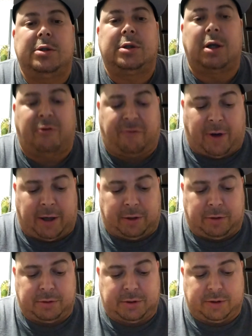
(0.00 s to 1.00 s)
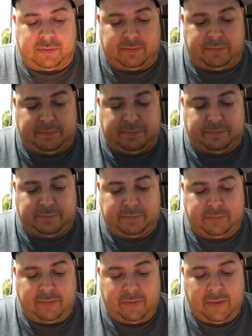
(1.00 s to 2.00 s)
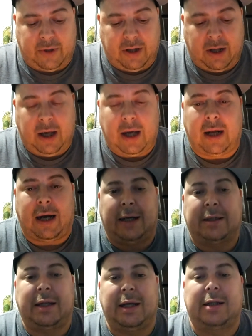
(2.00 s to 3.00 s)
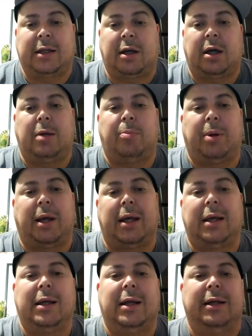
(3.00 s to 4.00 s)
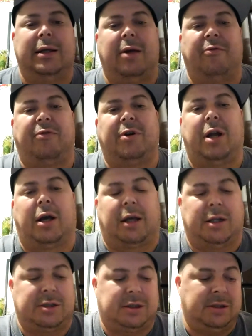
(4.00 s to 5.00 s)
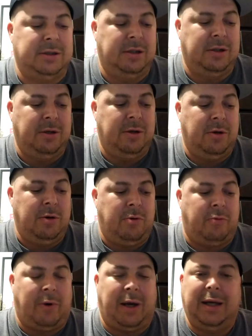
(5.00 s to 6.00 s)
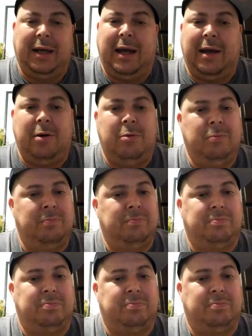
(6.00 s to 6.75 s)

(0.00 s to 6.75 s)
to the finals. And I think they're going to play Denver Nuggets. Right now,